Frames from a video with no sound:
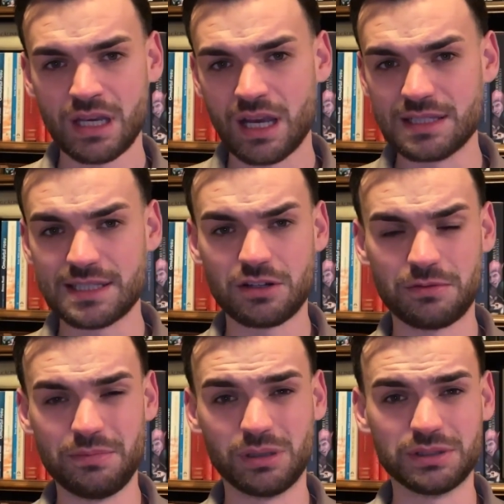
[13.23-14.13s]
Instead
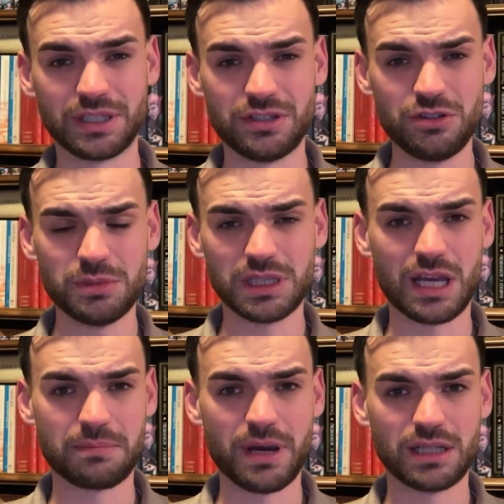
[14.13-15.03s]
of building
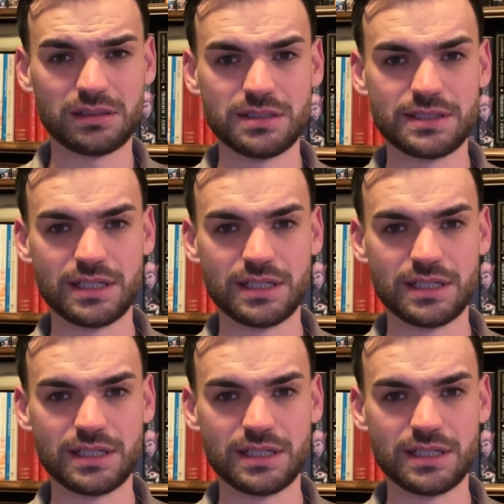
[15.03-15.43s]
human-like patterns,